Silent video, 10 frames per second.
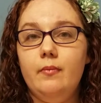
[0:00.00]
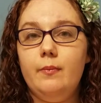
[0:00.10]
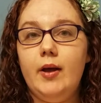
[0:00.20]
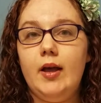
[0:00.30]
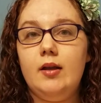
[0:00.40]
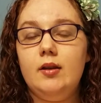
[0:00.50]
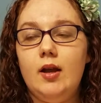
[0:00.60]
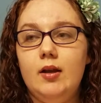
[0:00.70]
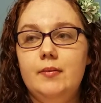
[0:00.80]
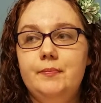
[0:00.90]
But
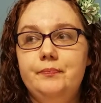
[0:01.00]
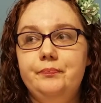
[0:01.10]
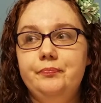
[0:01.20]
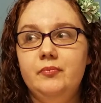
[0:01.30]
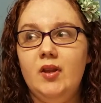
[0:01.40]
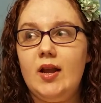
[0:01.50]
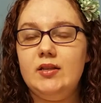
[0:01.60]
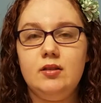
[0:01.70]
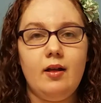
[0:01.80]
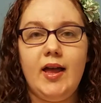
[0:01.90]
I
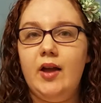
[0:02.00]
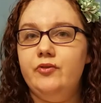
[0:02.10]
still I have